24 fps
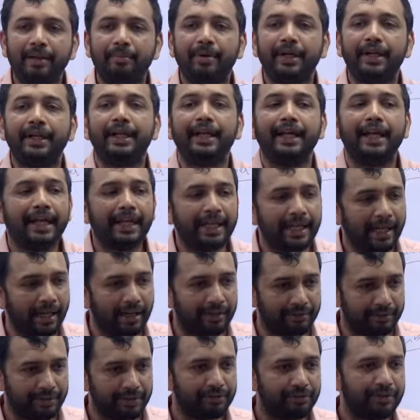liberty and
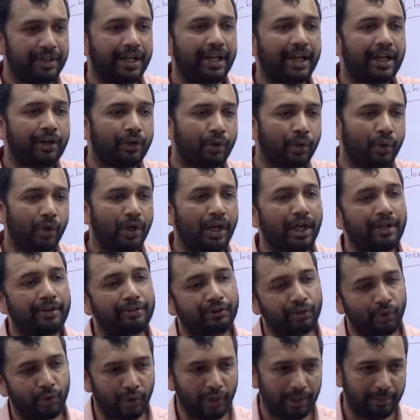laws, if there are no
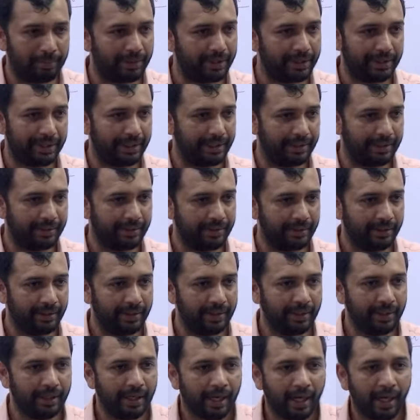laws, no liberty.
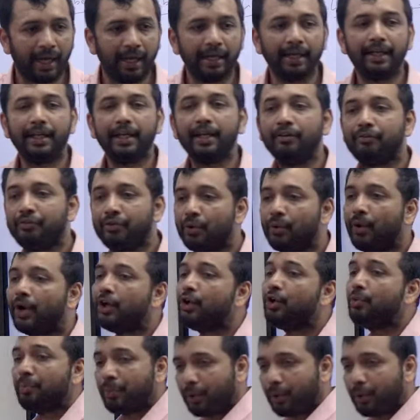And if you want to